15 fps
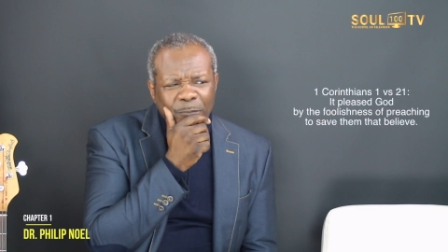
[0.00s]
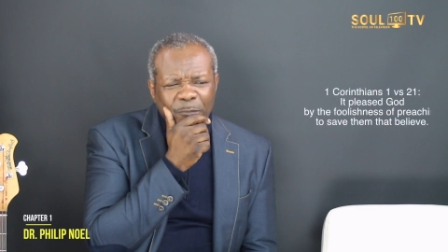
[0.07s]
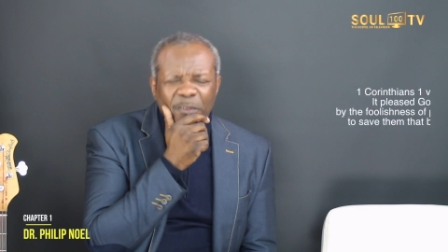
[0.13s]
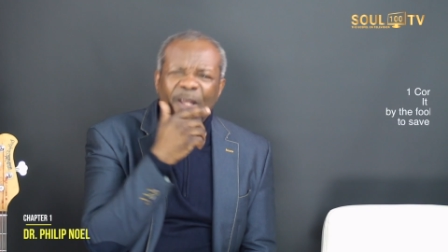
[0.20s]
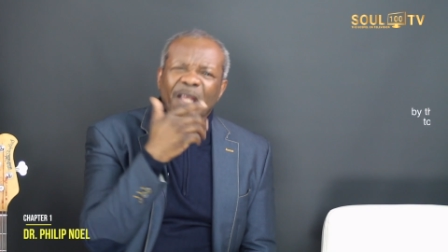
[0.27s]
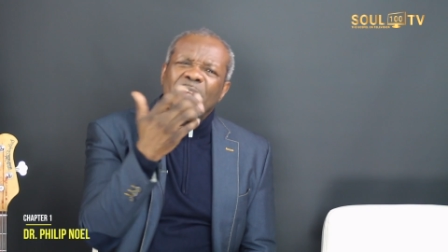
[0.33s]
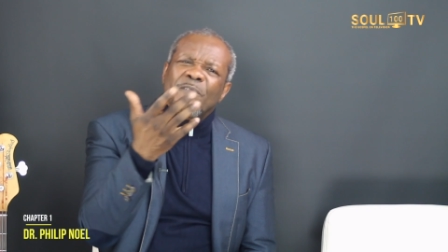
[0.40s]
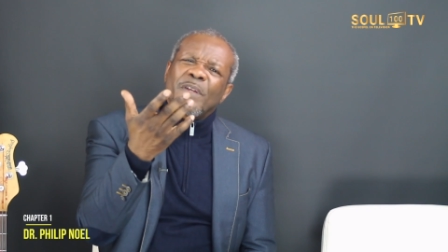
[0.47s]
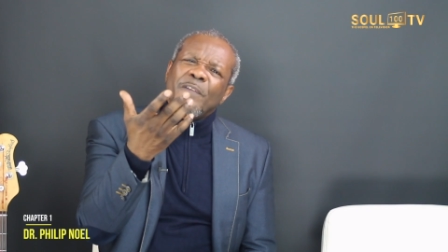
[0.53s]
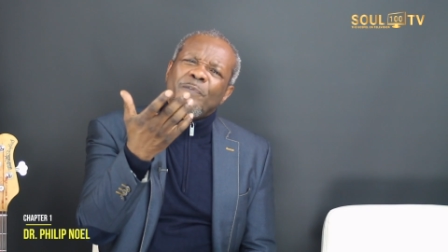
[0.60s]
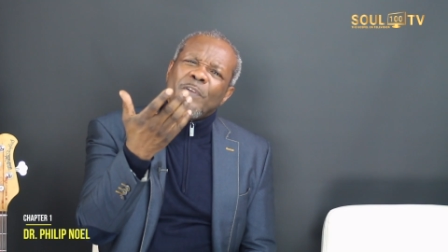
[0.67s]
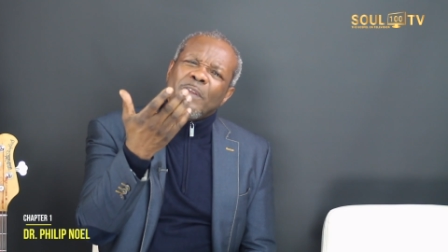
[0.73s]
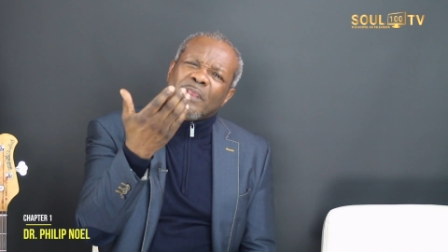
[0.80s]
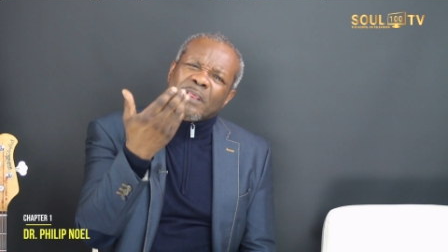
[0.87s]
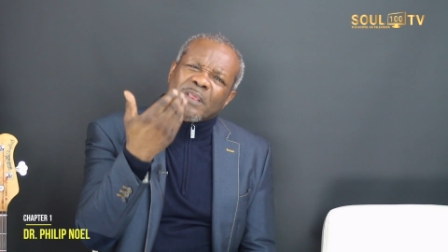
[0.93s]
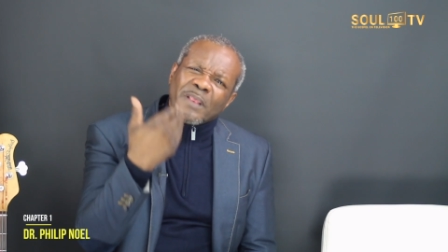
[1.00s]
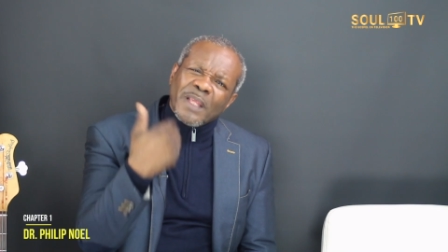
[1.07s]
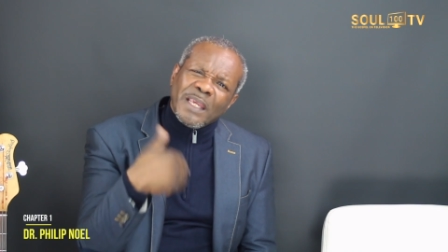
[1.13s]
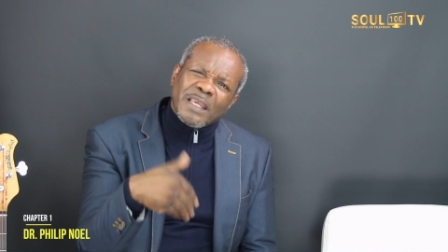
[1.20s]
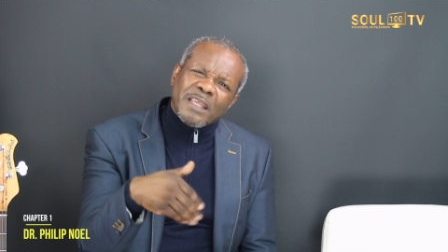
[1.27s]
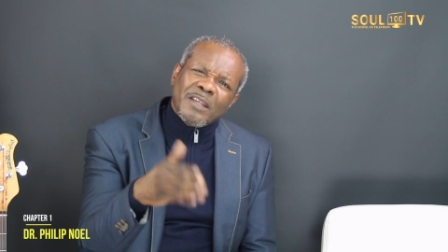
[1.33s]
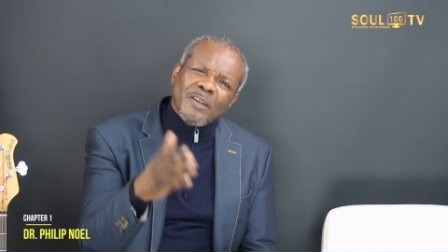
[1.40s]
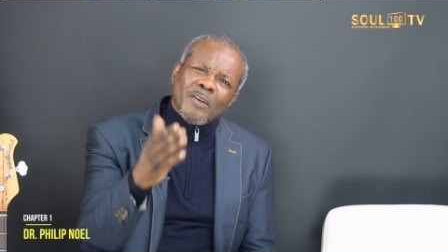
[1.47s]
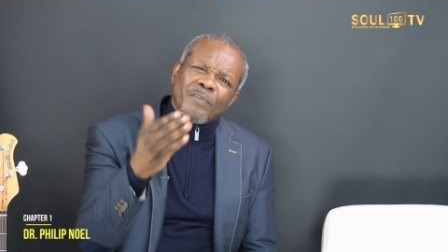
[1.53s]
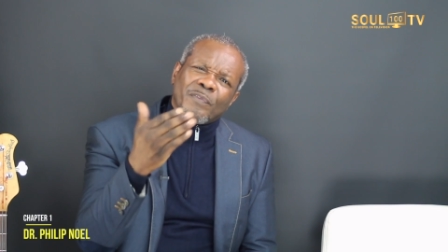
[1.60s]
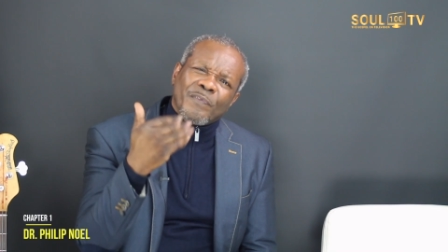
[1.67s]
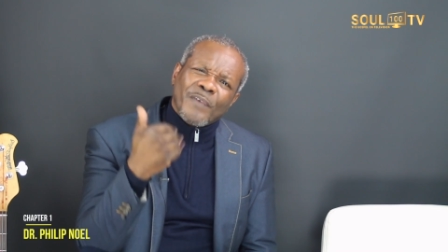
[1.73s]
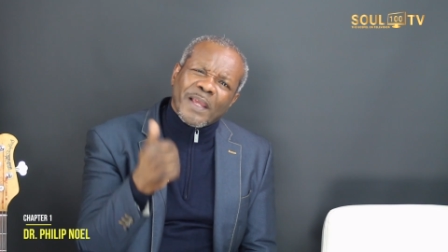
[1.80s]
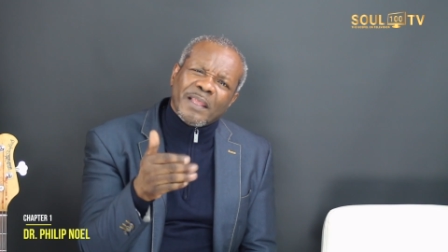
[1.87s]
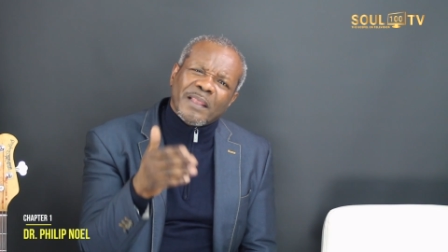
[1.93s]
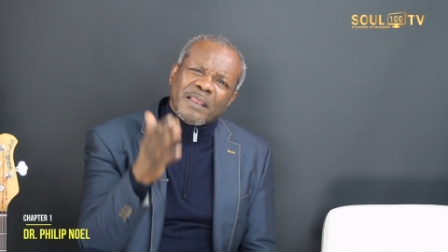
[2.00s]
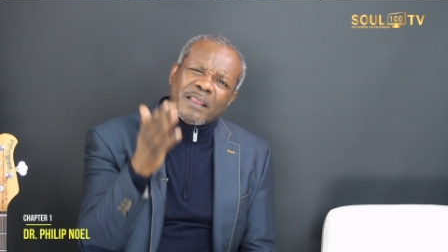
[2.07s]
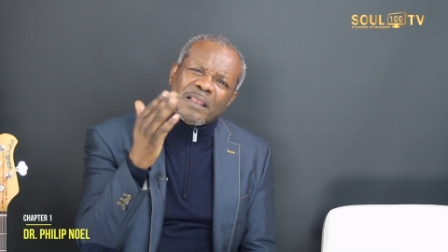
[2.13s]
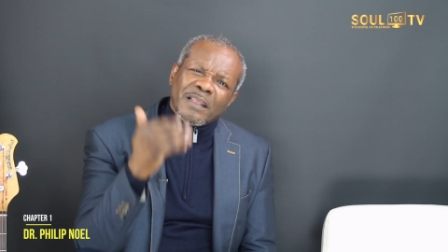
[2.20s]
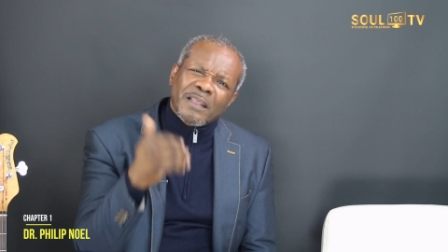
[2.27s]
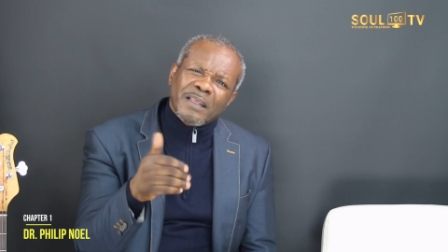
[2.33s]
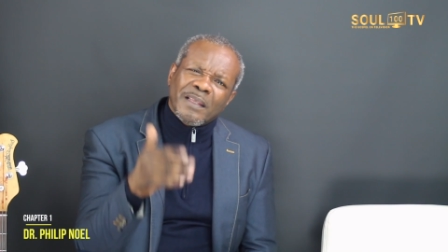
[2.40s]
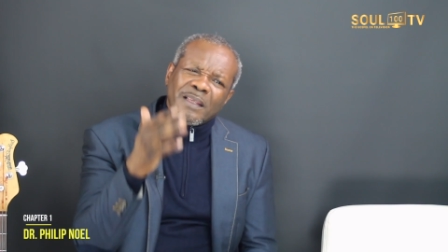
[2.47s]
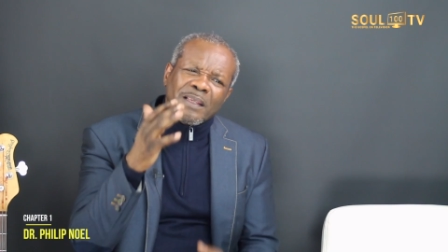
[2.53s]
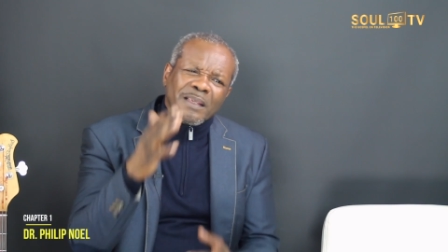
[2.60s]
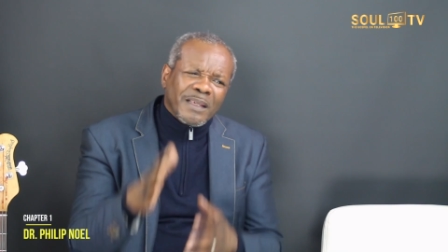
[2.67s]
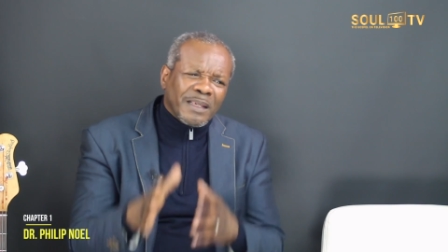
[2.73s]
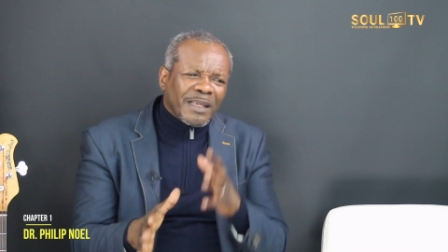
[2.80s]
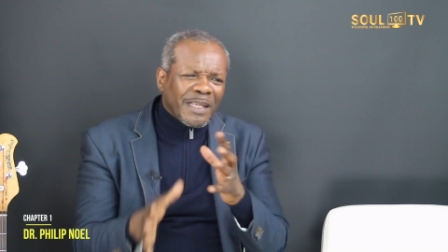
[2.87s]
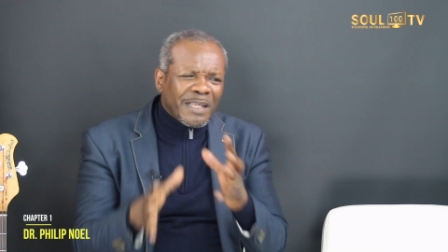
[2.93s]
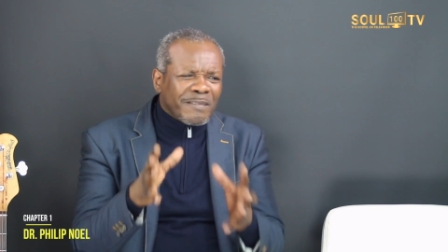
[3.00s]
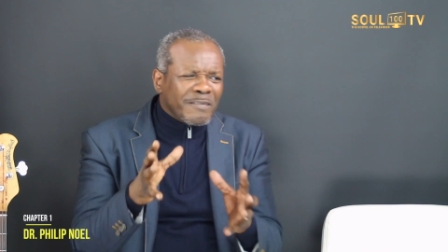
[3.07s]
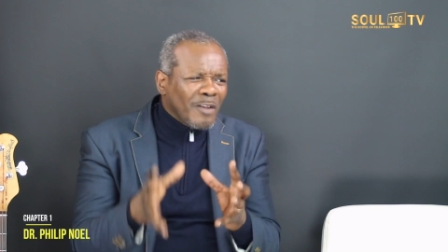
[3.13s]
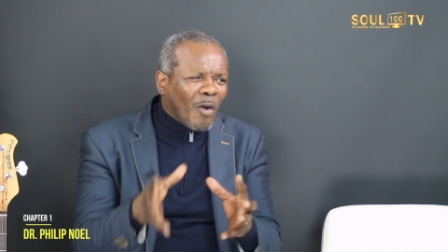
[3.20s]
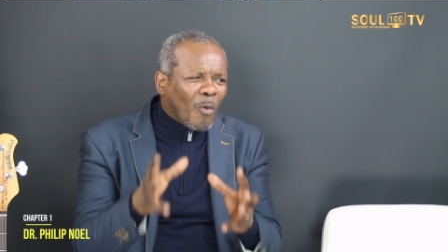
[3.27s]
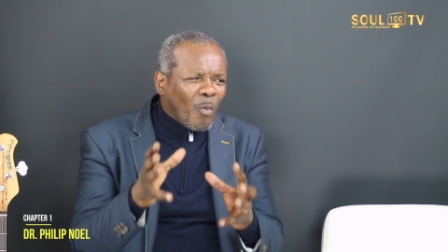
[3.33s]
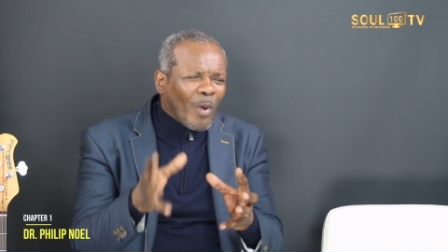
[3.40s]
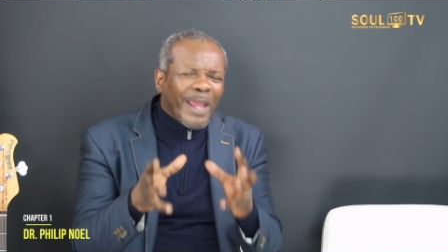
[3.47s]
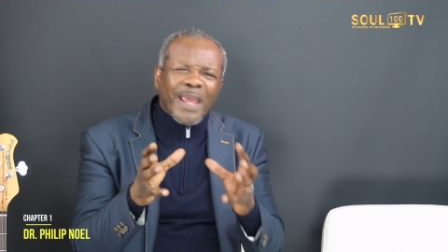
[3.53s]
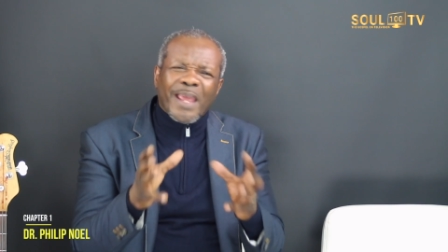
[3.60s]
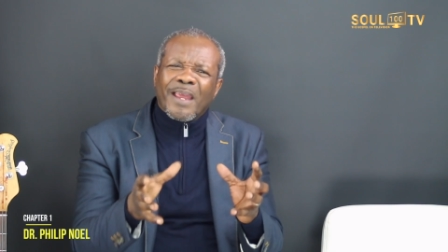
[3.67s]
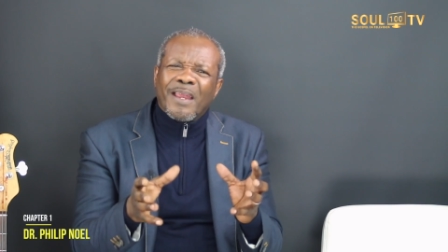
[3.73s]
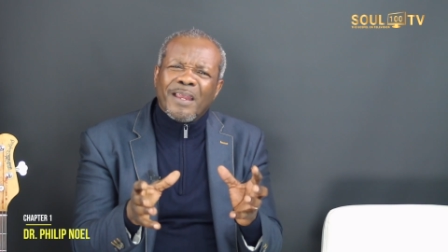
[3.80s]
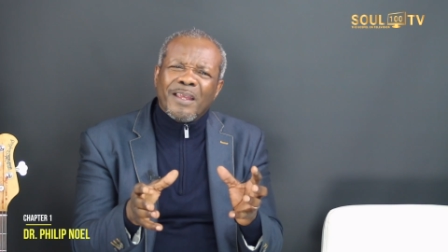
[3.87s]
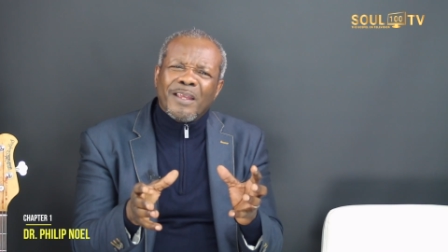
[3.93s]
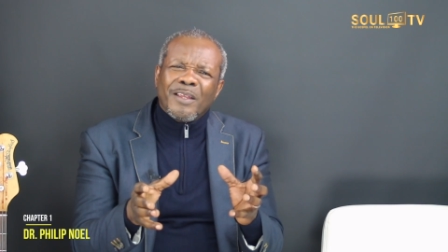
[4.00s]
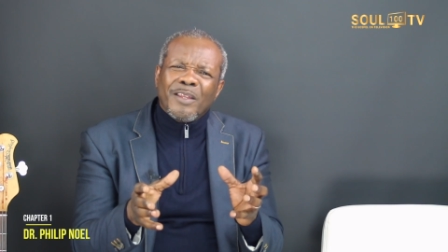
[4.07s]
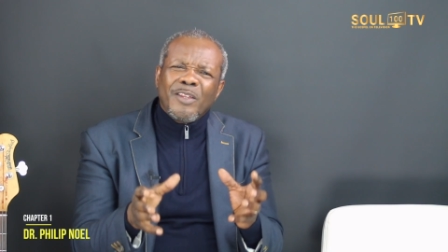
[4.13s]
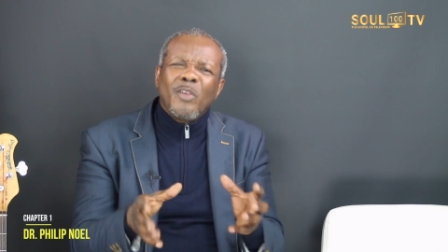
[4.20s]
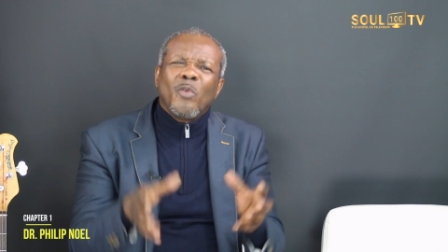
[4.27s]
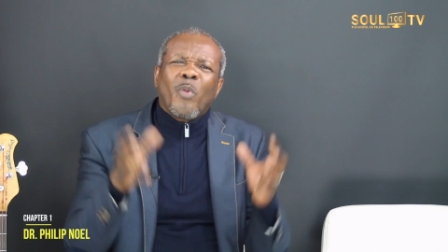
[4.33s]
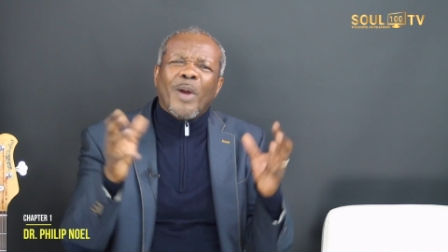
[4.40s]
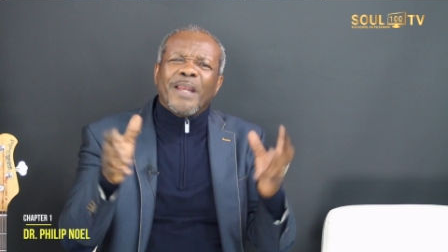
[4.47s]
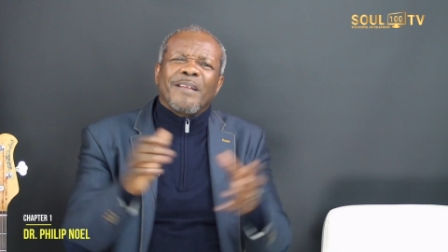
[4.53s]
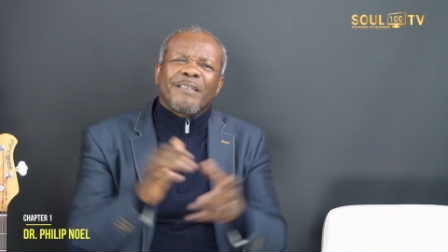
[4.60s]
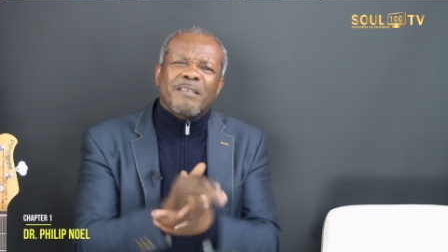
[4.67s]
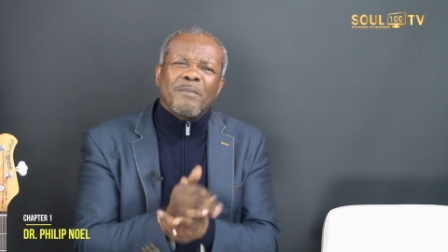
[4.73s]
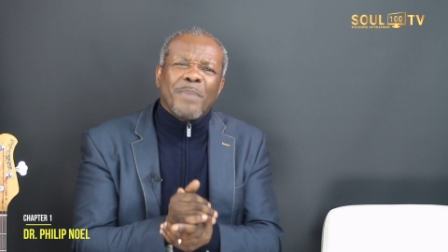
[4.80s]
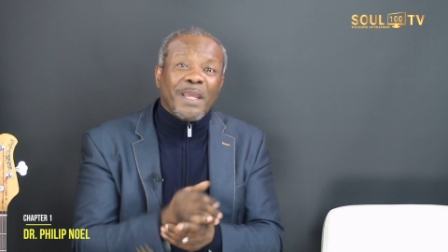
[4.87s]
So even if you think your faith is not where you want it to